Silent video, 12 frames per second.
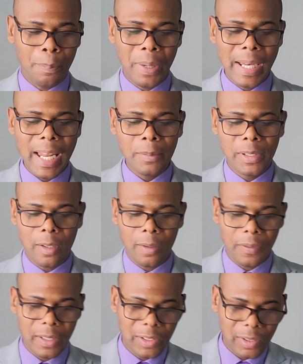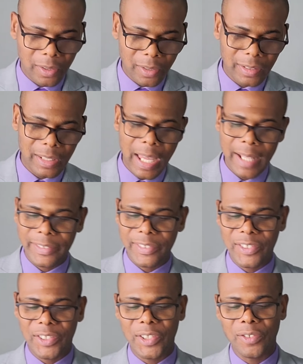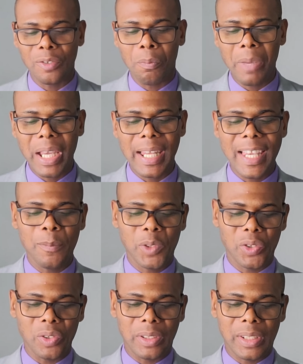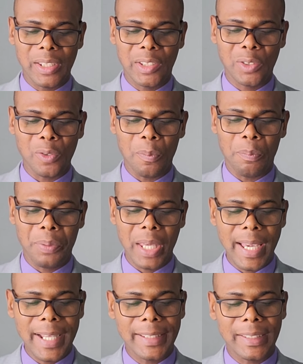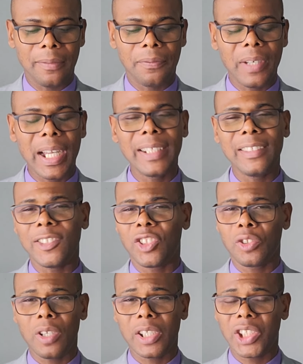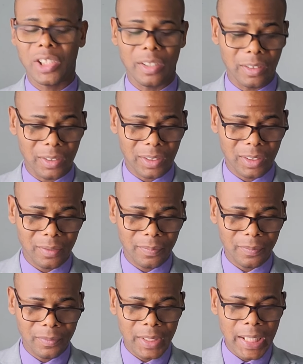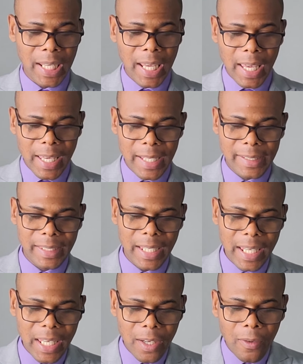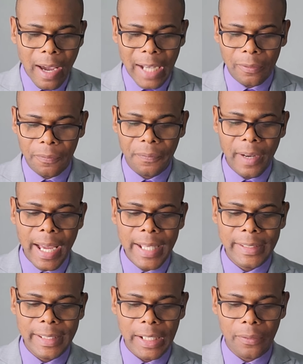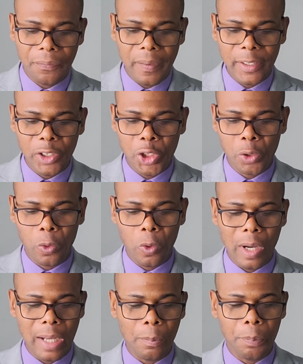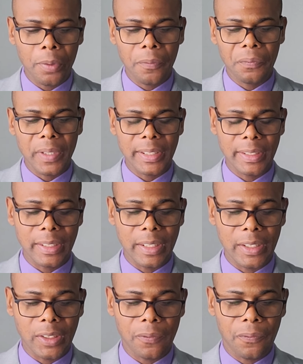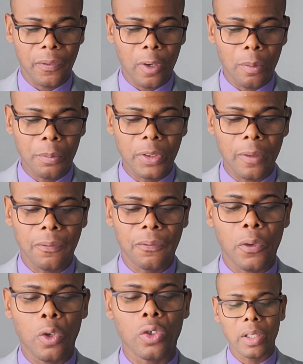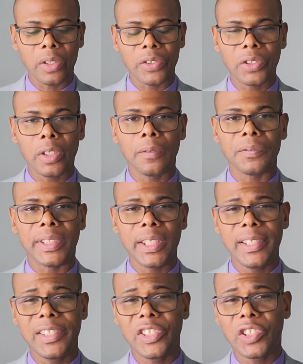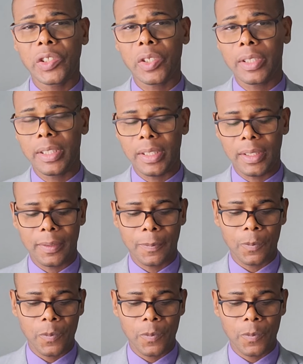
Balaam's covetous attitude made him to disobey divine instructions. His ill-advised adventure and prophecies form the focus of this study.